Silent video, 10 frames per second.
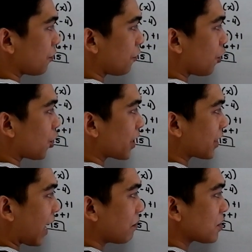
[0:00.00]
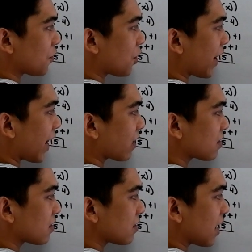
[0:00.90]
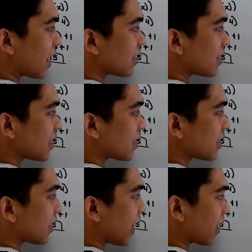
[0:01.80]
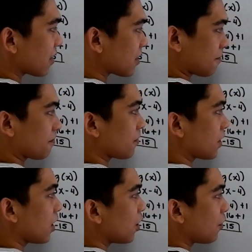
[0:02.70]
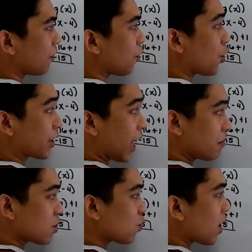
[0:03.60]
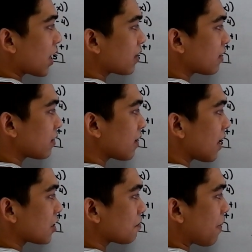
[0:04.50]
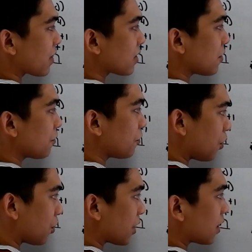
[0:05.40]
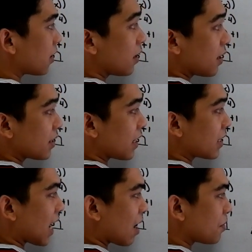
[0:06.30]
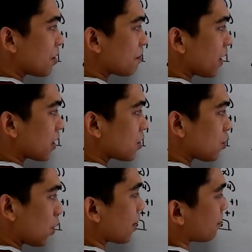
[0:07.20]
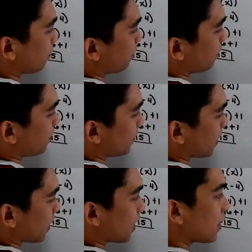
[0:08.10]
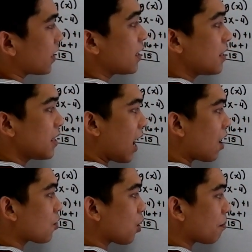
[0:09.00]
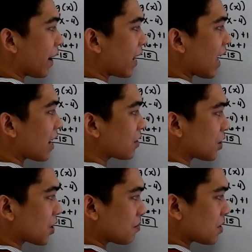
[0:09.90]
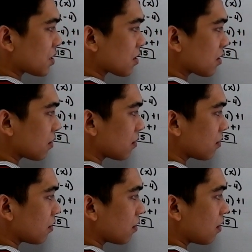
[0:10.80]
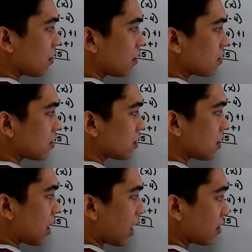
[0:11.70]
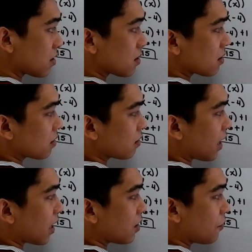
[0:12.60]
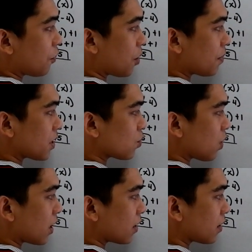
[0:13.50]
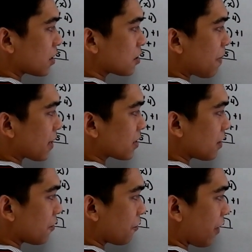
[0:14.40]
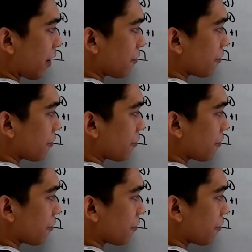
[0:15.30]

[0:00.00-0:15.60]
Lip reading: 4 times 4x, that is 16x. 4 times 1, that's positive 4. Then copy plus 1. Now, combine like terms. 16x, then 4 plus 1, that's positive 5.